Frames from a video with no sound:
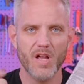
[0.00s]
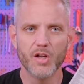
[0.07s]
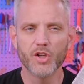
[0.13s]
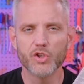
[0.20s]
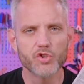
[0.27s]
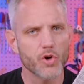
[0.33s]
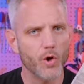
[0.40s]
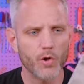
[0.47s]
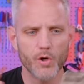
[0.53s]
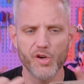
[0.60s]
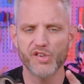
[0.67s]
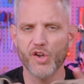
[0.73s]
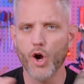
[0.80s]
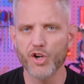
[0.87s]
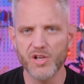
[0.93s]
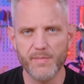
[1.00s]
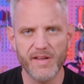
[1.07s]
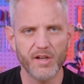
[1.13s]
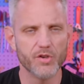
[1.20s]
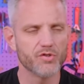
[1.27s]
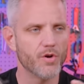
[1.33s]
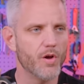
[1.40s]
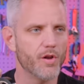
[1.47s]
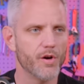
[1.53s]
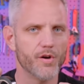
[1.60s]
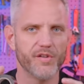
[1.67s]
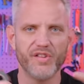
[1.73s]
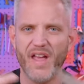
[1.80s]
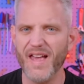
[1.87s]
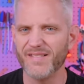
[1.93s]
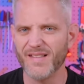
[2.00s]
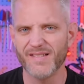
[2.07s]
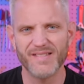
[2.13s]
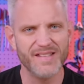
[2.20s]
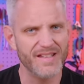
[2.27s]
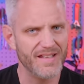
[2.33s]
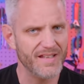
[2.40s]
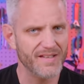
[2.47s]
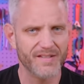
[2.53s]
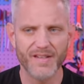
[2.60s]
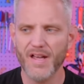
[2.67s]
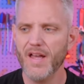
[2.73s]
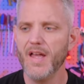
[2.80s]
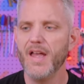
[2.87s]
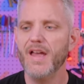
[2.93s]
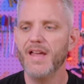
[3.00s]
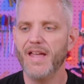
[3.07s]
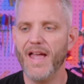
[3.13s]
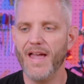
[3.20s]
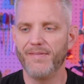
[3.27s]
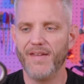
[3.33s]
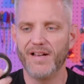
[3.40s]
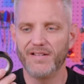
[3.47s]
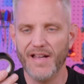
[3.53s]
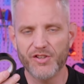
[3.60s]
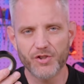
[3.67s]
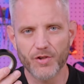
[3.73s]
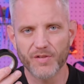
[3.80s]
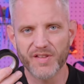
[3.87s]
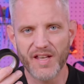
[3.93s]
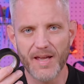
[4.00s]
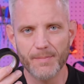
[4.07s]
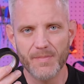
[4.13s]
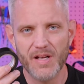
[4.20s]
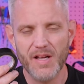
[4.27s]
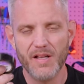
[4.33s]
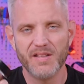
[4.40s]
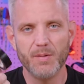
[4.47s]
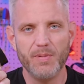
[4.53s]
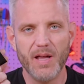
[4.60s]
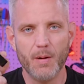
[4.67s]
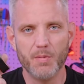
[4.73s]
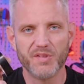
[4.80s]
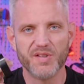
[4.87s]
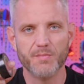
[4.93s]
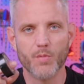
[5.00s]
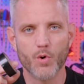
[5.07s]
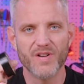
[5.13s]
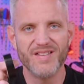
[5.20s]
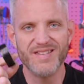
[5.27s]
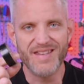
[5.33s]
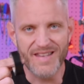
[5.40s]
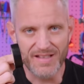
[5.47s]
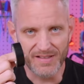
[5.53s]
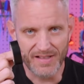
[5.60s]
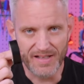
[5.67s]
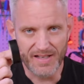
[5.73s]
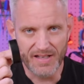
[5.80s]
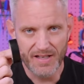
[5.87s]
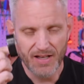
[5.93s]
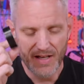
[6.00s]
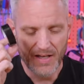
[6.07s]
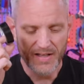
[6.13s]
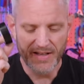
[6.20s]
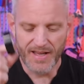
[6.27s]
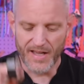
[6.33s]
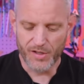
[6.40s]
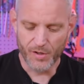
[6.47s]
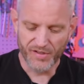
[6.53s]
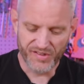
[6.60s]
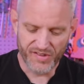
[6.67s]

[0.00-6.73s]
controllers, RGB controllers, SSDs, and then electrical tape to be able to more neatly get your